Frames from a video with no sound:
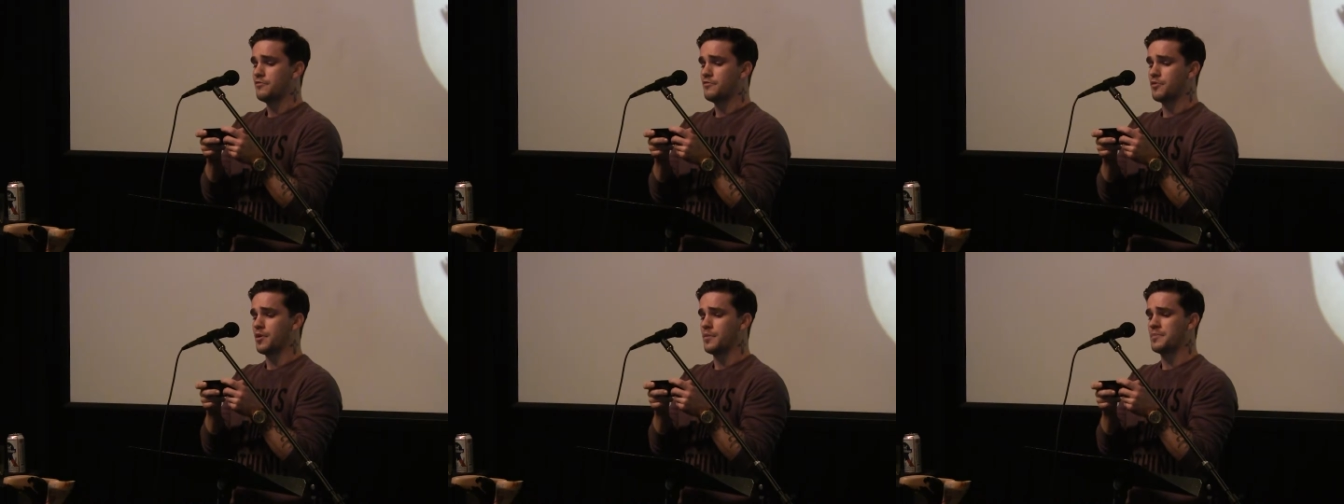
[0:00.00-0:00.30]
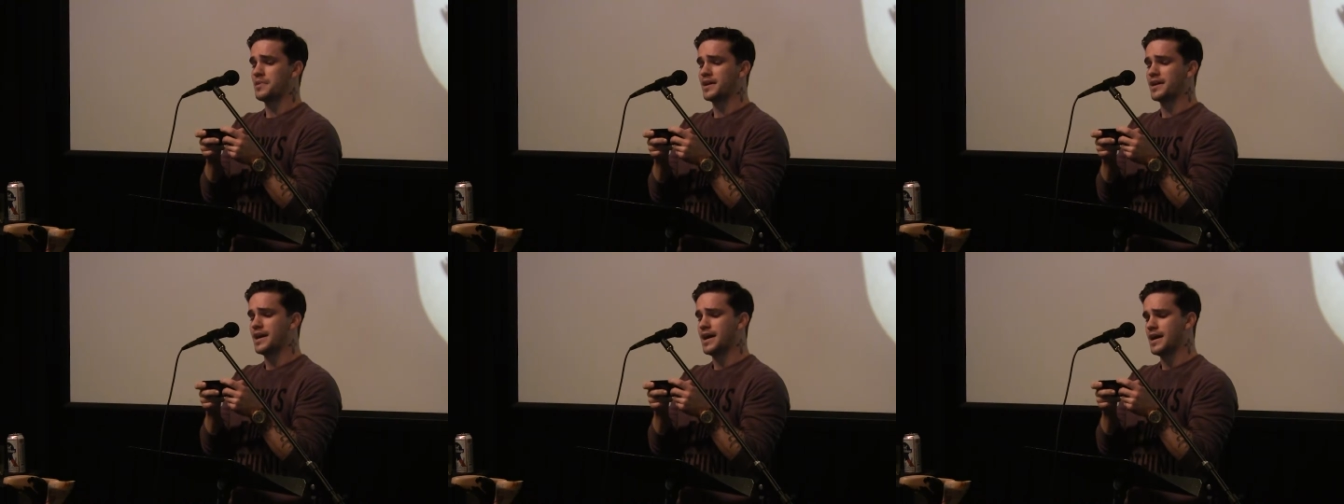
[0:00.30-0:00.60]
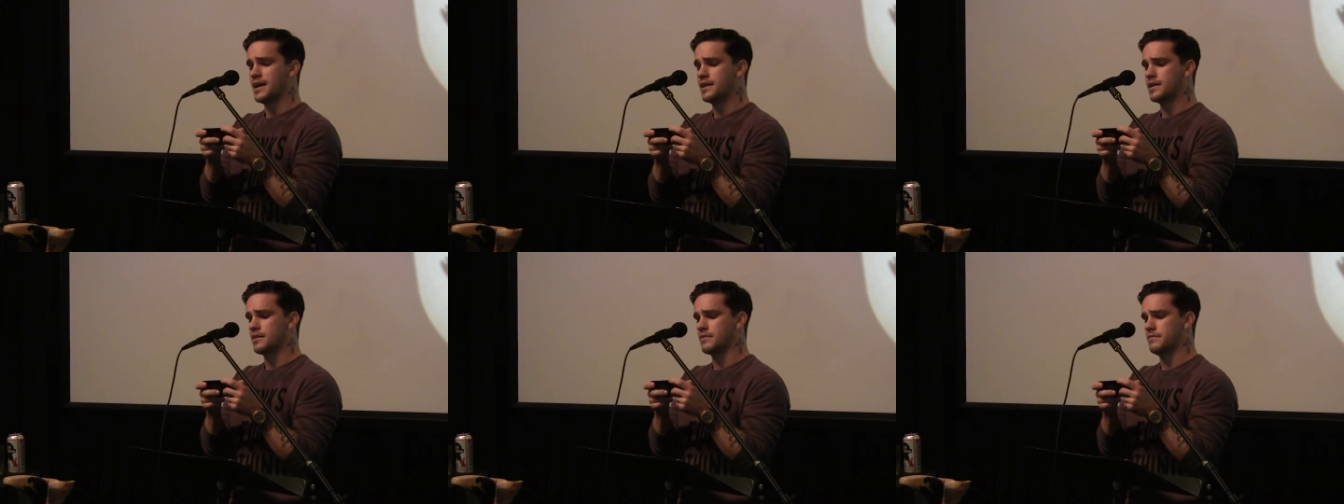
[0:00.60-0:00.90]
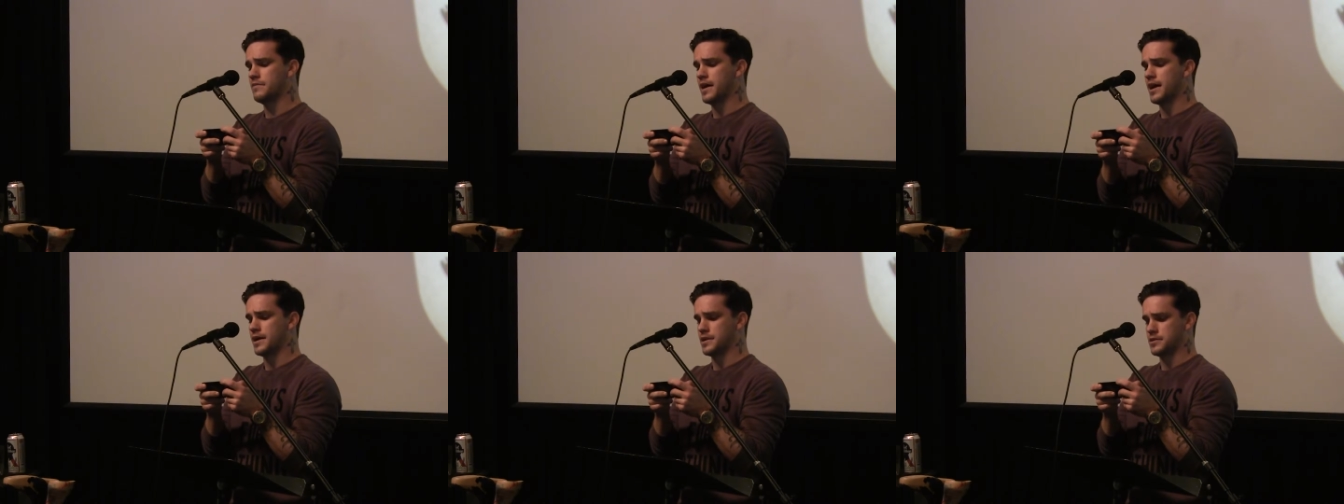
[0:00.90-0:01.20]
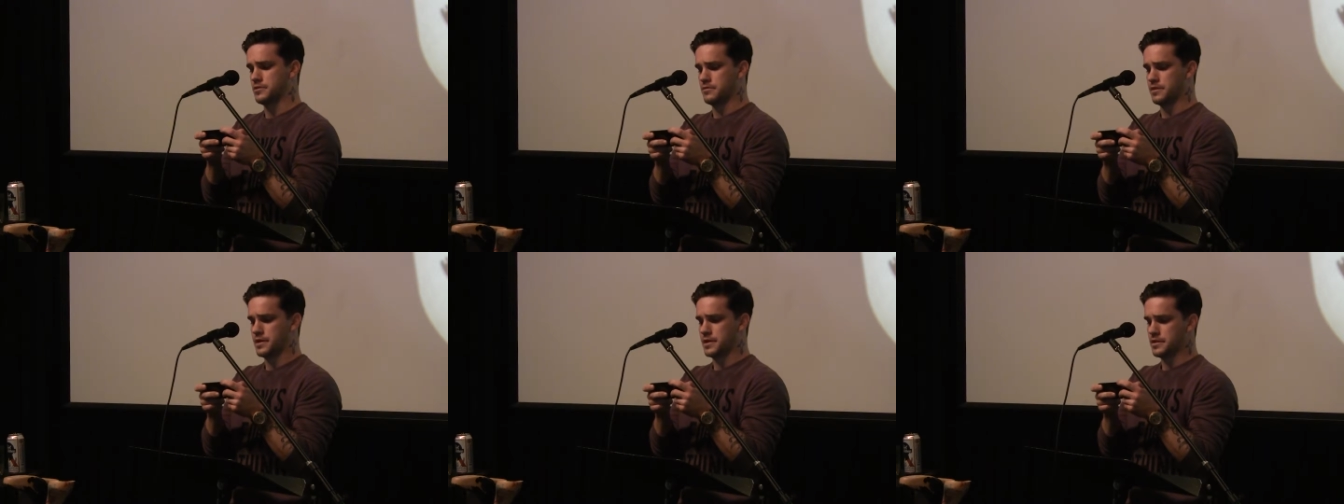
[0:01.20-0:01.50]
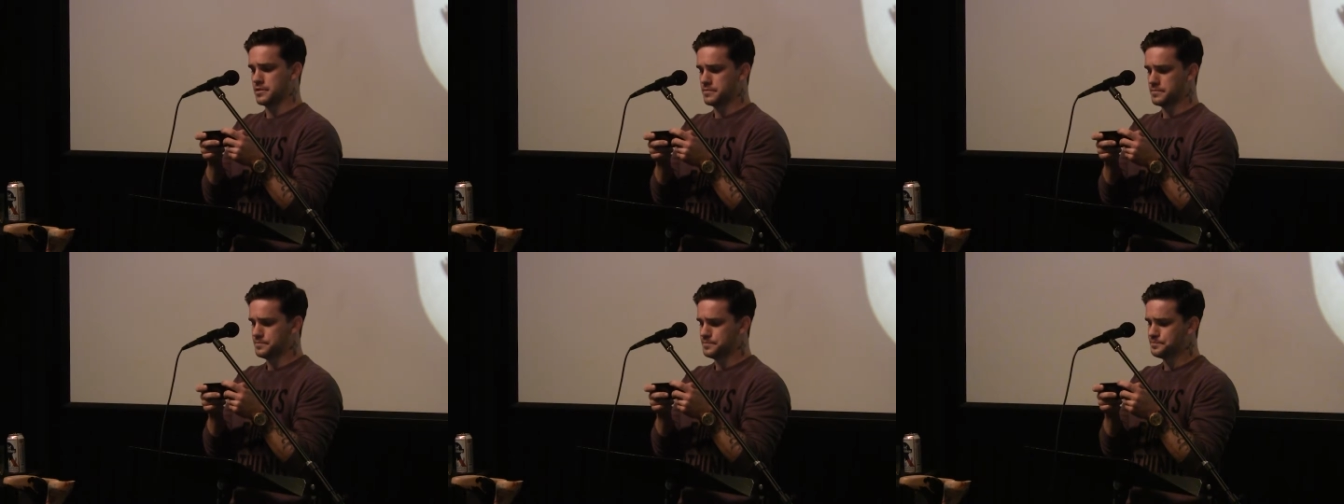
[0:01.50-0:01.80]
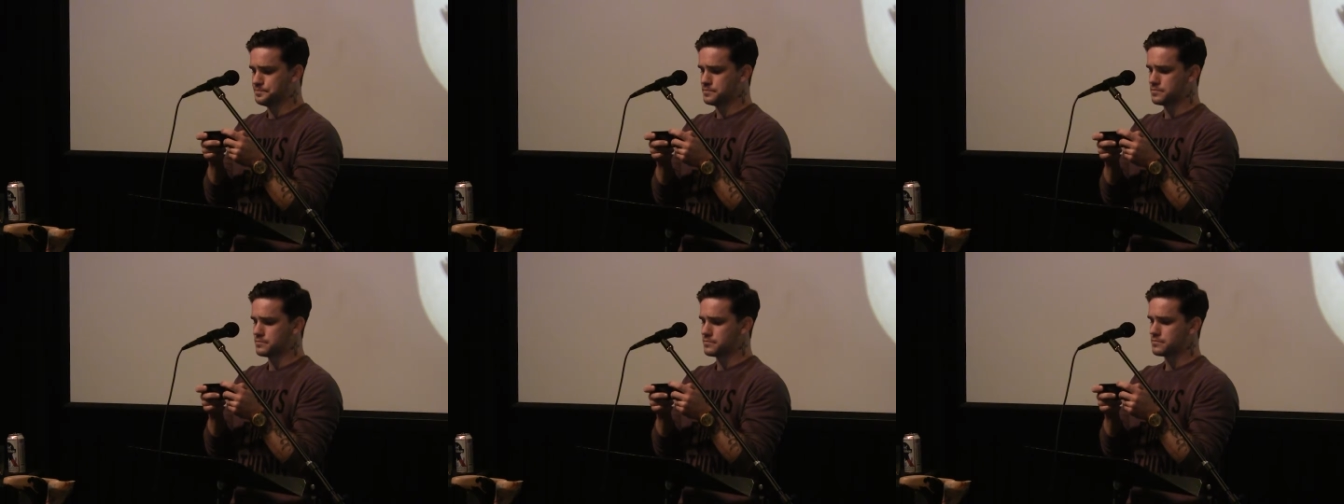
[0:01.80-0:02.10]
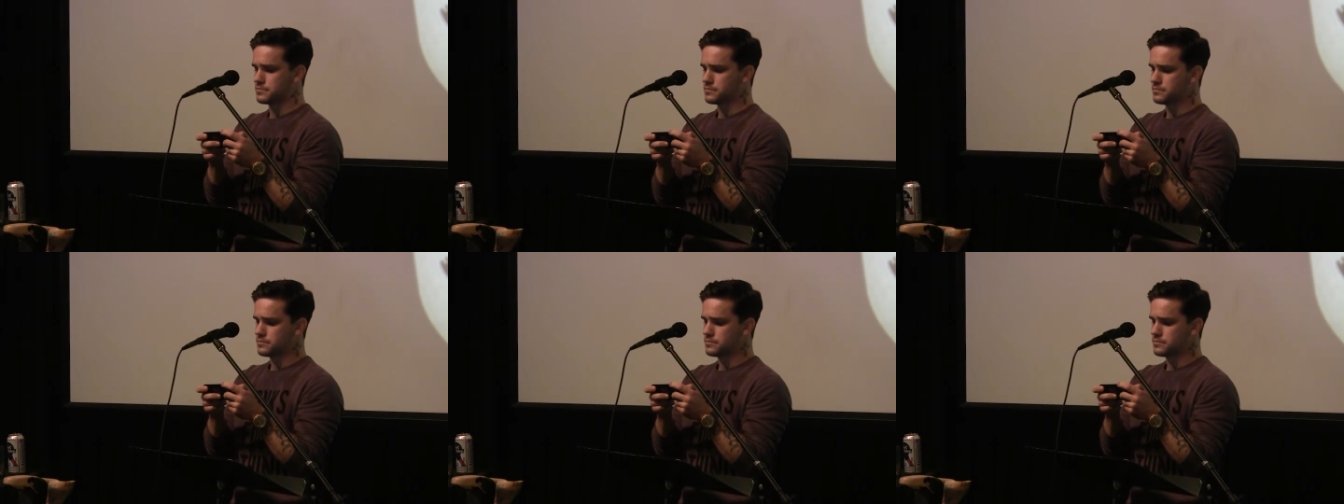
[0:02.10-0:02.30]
from the canning factory. Yeah!